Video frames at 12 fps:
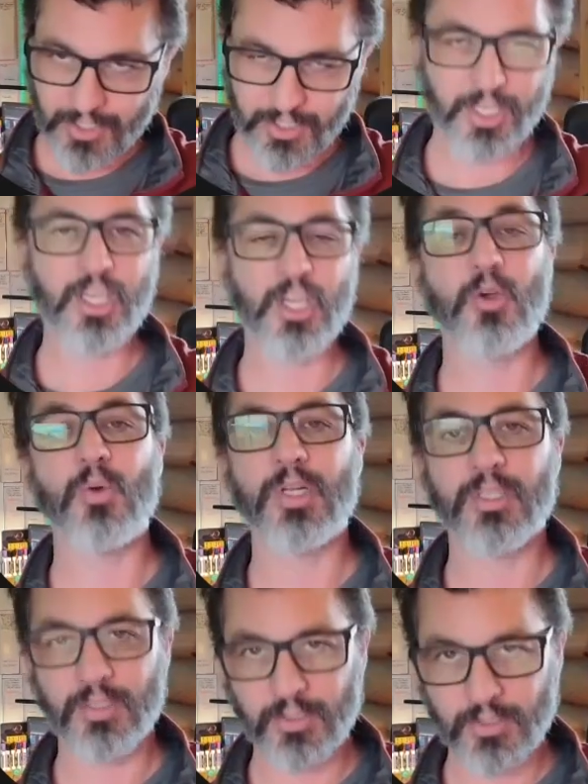to queue
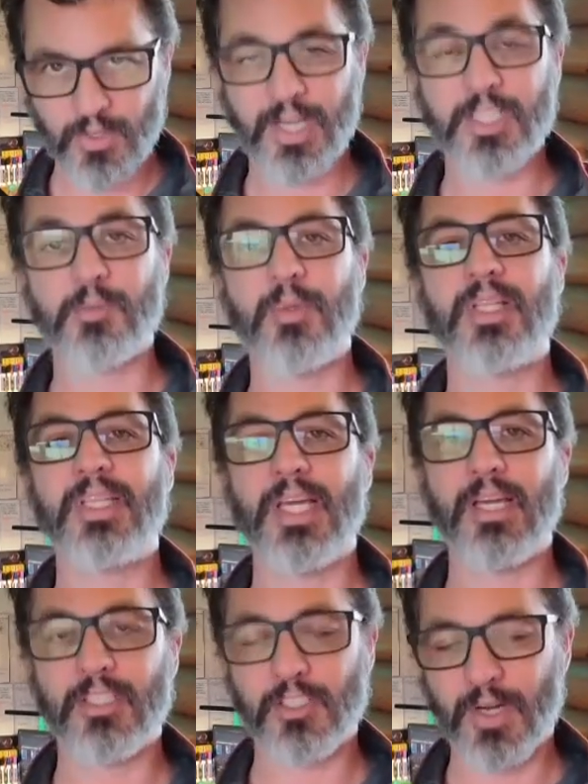and transmit that
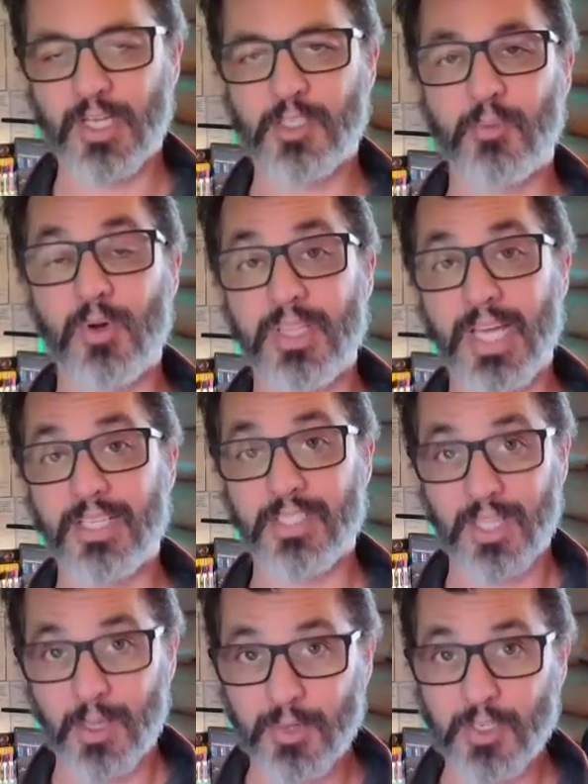and transport that
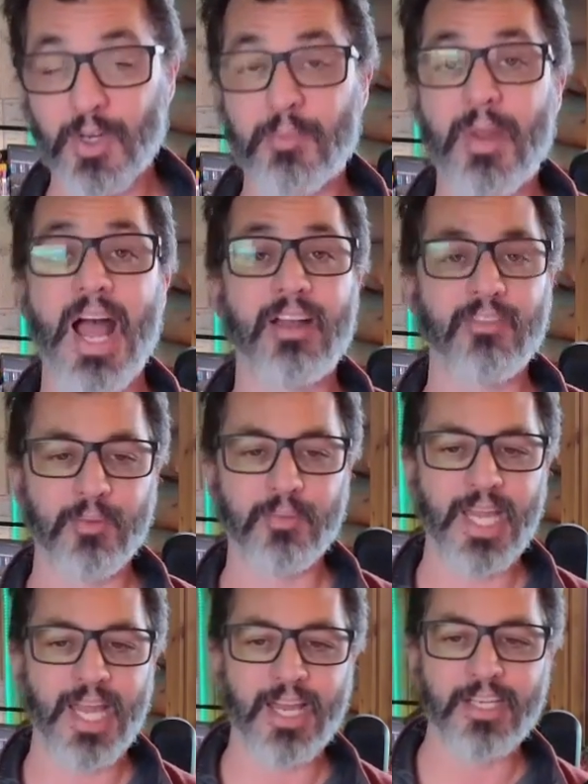telemetry back from the
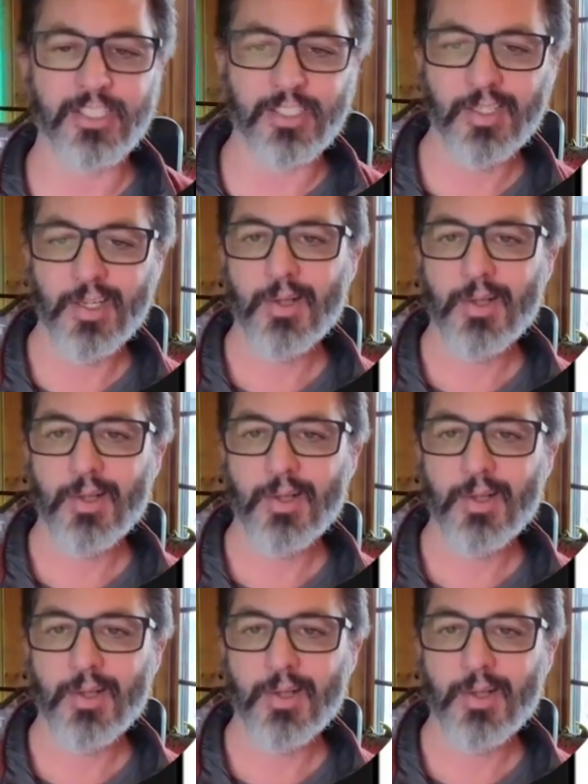edge